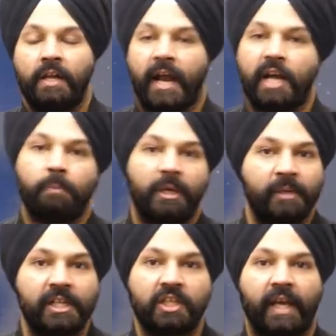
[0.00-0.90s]
and
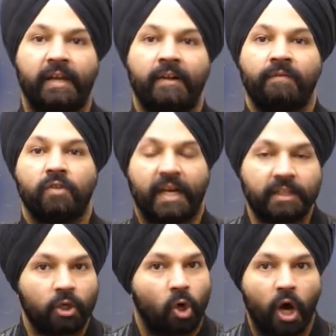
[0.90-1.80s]
people say
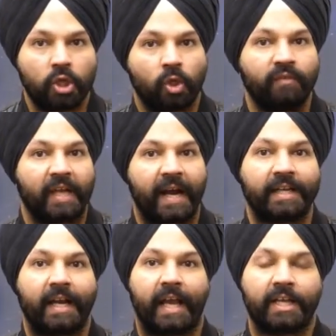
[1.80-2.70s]
that the cost of
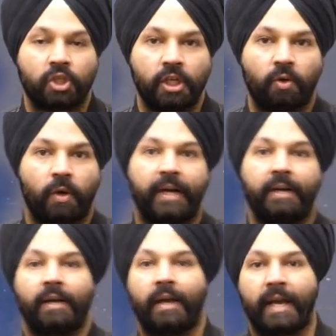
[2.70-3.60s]
that
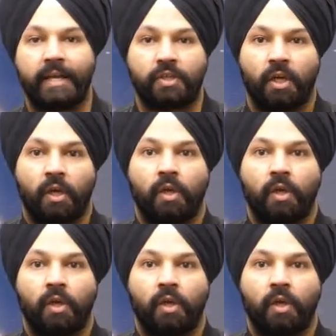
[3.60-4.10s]
asteroid is